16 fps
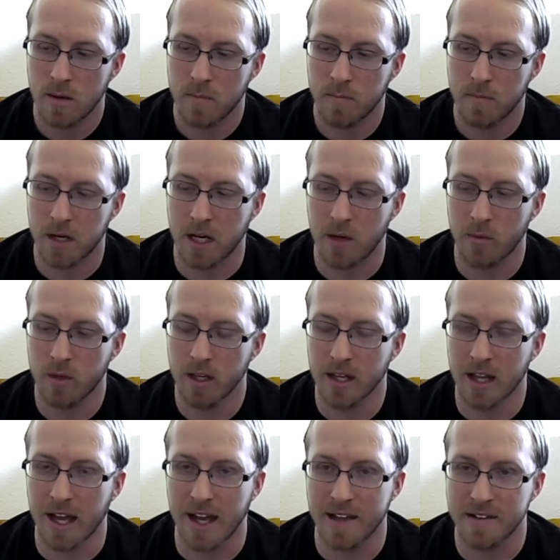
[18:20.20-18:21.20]
but I
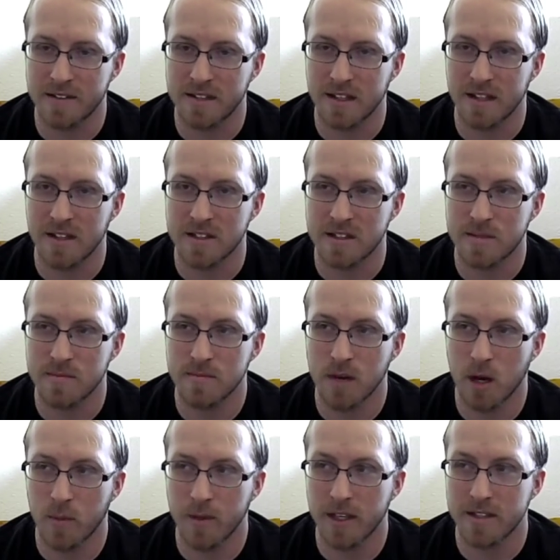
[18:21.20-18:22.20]
realized in this
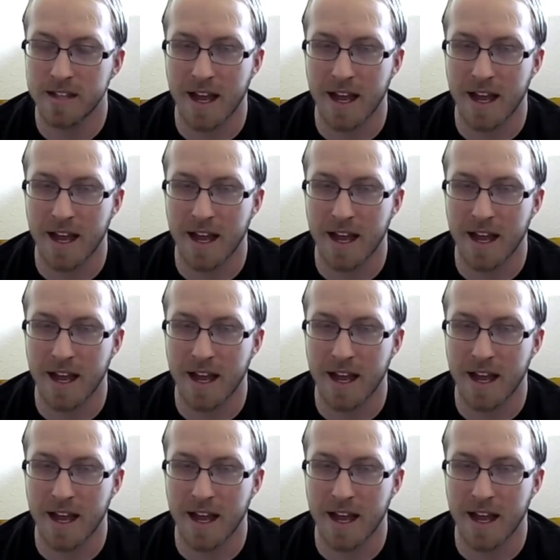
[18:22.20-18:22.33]
moment,